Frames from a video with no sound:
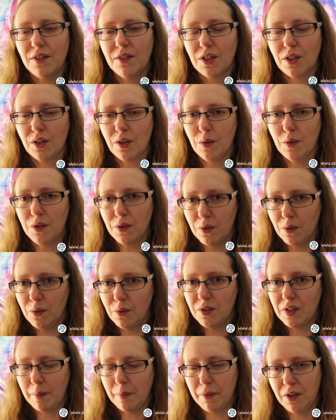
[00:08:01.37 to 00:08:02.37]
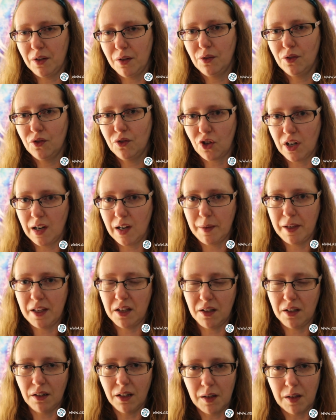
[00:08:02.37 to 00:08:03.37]
to go through some of those trauma
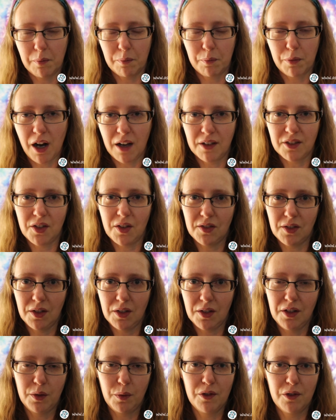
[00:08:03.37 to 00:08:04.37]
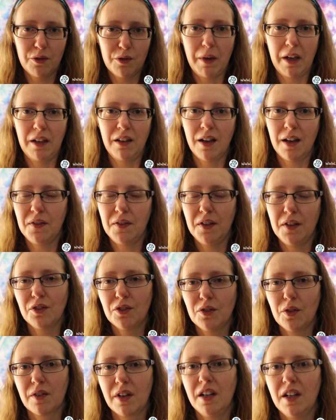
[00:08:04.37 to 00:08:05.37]
healing processes, which might not feel
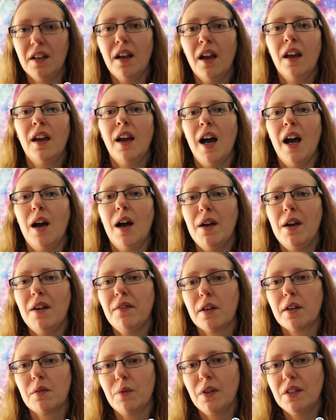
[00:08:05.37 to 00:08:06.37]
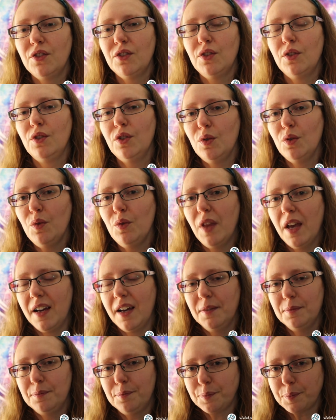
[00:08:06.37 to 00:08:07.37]
so great. However, once you do
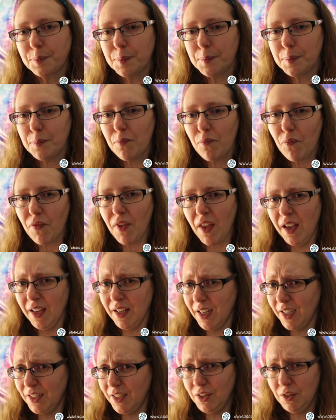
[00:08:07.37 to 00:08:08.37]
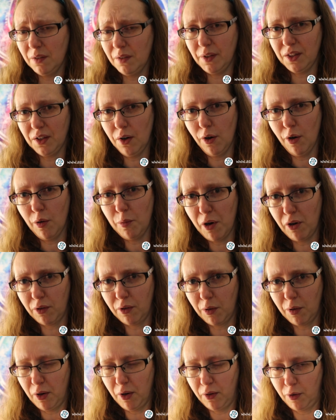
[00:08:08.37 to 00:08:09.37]
that, and I do it with the
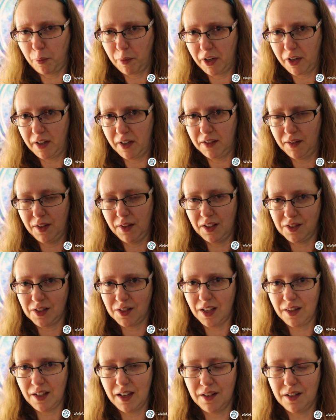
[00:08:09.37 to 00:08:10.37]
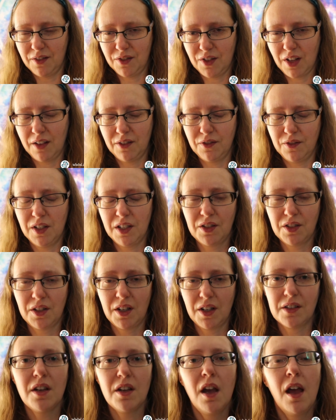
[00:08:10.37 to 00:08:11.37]
Ho'oponopono prayer and things like that, as I've
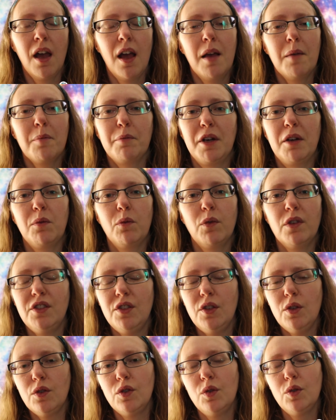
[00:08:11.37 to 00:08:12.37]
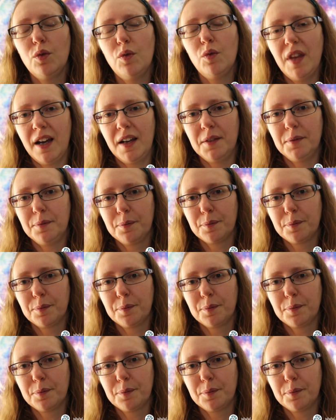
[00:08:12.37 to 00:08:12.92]
discussed, but once you do that,